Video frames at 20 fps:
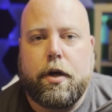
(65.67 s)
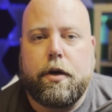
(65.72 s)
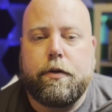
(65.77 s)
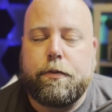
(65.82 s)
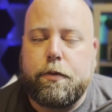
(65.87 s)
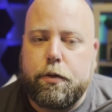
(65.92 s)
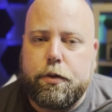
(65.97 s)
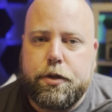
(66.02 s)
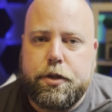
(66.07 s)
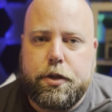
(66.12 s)
Of
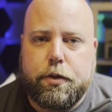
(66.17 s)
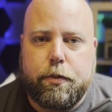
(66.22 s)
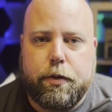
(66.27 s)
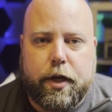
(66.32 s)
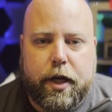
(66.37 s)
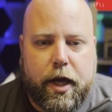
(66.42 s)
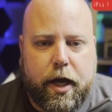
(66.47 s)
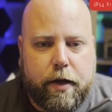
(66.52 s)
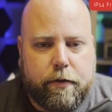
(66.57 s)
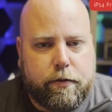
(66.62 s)
course, you'll
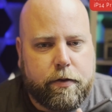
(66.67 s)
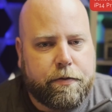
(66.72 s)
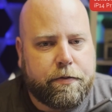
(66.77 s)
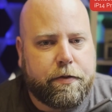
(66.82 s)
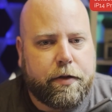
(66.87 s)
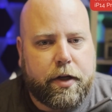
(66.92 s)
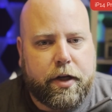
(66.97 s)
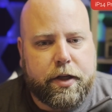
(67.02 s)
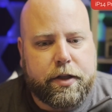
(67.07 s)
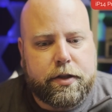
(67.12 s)
want to have
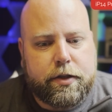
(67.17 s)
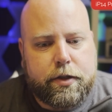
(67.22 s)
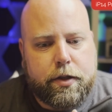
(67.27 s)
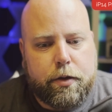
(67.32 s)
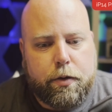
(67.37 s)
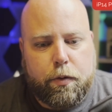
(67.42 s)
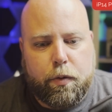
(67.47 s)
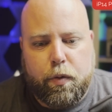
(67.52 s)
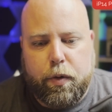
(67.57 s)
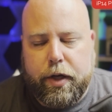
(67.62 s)
flux,
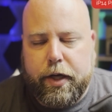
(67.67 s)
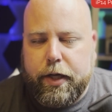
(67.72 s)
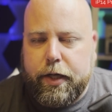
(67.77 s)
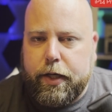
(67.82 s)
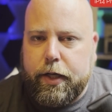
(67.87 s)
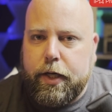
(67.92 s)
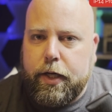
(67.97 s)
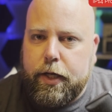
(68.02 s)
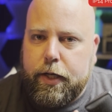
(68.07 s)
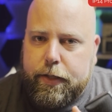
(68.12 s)

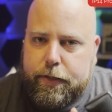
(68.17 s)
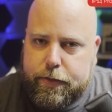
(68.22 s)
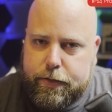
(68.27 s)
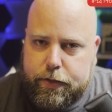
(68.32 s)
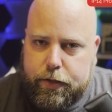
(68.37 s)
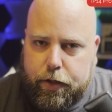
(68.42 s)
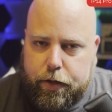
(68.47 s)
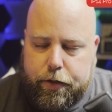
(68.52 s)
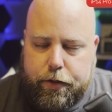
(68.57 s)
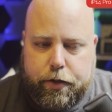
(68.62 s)
wick,
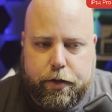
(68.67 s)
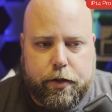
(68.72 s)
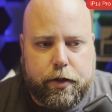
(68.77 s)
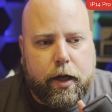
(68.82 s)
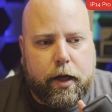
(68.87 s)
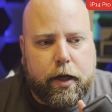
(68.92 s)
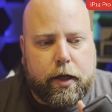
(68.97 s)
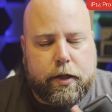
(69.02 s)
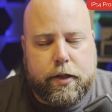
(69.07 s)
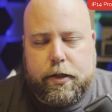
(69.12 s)
solder,
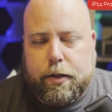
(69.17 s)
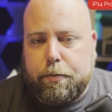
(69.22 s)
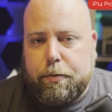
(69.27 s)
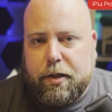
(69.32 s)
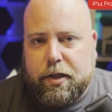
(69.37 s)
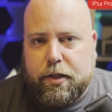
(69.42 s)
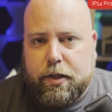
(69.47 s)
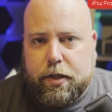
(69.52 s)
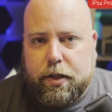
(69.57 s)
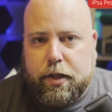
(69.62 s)
and
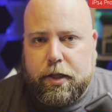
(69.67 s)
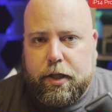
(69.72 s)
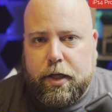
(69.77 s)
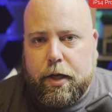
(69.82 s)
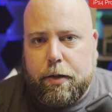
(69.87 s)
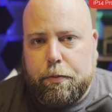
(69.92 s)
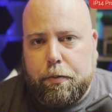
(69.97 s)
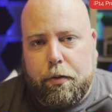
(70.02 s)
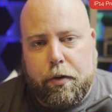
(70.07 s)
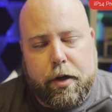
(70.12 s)
something to clean
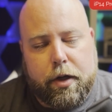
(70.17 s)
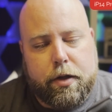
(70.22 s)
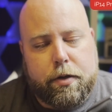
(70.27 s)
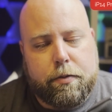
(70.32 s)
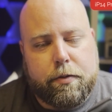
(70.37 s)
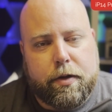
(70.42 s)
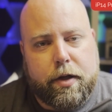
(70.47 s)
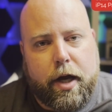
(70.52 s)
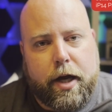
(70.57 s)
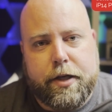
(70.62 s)
up with,
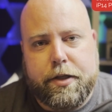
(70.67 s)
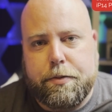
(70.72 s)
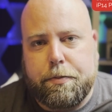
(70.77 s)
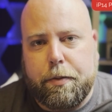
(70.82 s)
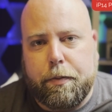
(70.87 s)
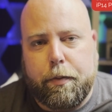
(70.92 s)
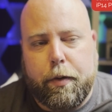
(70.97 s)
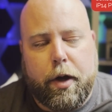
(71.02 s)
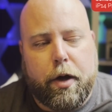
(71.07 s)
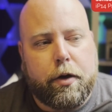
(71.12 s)

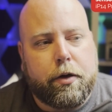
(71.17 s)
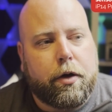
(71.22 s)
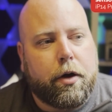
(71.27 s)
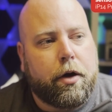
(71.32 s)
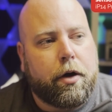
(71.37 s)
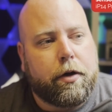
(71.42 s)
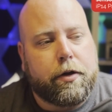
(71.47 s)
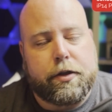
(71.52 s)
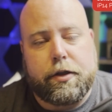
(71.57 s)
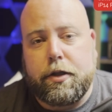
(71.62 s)
isopropyl
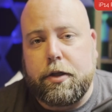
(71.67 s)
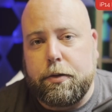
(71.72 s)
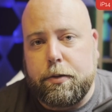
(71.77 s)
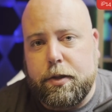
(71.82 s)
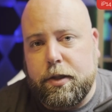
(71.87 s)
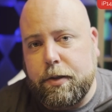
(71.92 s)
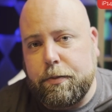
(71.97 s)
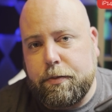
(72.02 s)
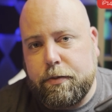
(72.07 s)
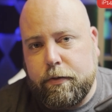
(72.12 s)
alcohol and
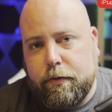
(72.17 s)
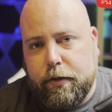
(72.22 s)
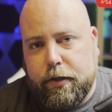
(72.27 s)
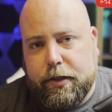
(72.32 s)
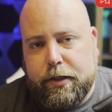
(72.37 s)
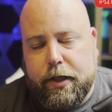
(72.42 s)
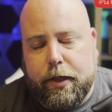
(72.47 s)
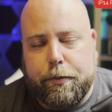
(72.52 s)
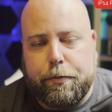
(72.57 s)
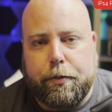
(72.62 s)
Q-tips, for
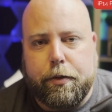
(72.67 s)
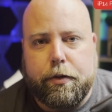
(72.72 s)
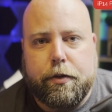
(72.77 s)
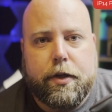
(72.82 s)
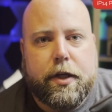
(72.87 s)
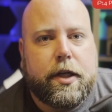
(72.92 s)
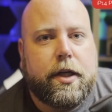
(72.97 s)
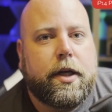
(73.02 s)
example.